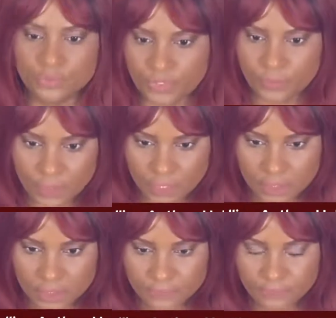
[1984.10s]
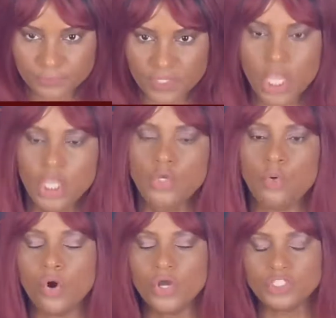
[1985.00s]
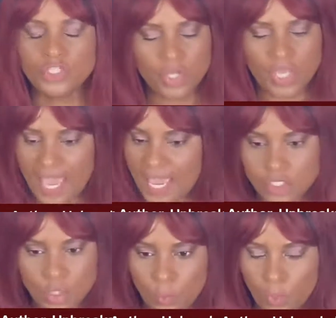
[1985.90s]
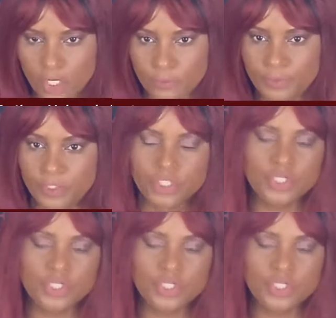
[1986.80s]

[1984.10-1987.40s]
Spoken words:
do the work. You're going to get your workbook.